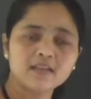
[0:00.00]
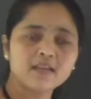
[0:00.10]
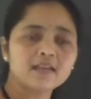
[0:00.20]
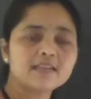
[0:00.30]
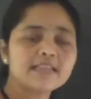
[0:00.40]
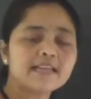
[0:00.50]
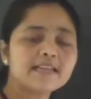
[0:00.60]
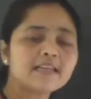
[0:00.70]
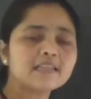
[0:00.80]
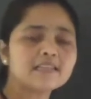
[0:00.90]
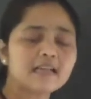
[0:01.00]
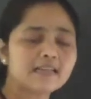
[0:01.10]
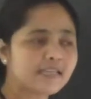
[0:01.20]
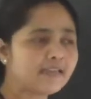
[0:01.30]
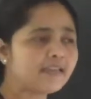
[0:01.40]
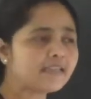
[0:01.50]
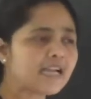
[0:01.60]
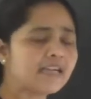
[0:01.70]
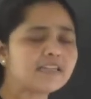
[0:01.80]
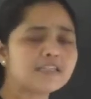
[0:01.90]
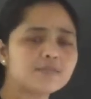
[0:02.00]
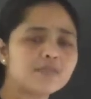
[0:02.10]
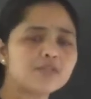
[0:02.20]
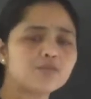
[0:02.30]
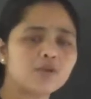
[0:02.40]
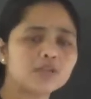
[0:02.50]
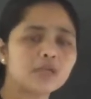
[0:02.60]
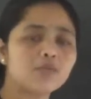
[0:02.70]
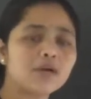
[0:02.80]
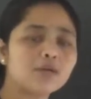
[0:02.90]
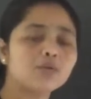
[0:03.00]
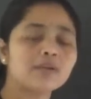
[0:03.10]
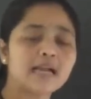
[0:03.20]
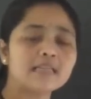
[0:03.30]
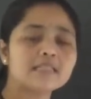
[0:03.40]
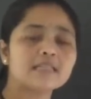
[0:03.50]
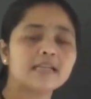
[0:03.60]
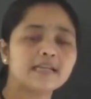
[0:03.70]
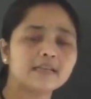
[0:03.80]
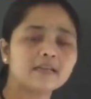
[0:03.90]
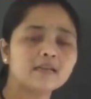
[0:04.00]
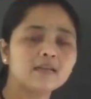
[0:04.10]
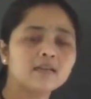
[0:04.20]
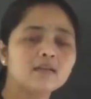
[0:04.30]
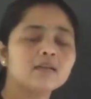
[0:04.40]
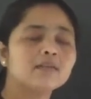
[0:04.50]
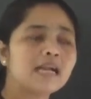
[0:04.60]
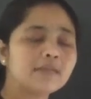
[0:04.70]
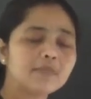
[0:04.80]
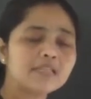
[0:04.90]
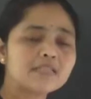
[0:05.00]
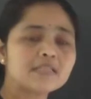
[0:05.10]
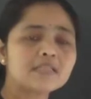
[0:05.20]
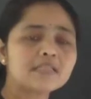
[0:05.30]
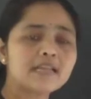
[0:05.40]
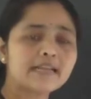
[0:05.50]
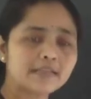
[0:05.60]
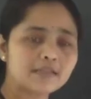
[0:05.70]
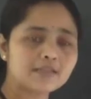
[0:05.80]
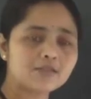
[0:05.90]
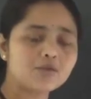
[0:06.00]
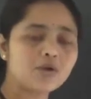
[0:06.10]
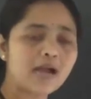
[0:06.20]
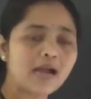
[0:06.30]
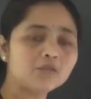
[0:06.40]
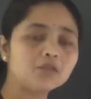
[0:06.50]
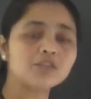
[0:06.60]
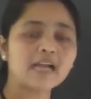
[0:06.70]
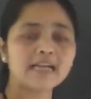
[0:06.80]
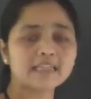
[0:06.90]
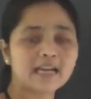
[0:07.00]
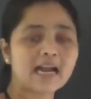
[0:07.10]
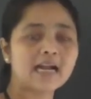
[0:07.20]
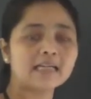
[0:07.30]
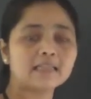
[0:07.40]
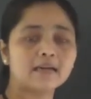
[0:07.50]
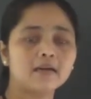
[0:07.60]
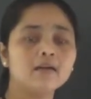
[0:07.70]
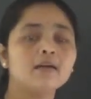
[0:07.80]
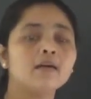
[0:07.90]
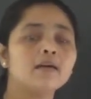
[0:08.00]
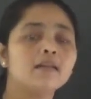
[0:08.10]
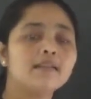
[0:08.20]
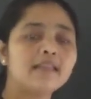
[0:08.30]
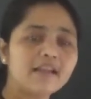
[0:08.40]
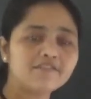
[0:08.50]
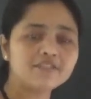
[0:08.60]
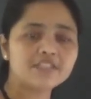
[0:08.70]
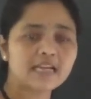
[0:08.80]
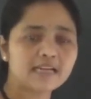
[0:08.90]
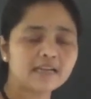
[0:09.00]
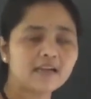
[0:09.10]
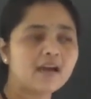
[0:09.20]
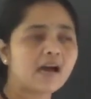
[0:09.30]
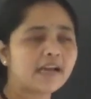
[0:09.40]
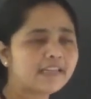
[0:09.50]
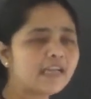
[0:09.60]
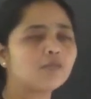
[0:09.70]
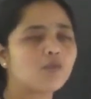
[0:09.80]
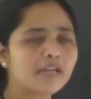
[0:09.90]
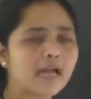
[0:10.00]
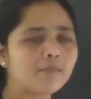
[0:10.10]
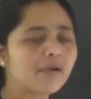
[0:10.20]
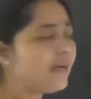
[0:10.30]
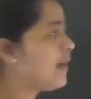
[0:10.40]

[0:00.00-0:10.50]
Sender's address means what? The one who writes the letter. That person's letters you have to write at the left side. Earlier what happened?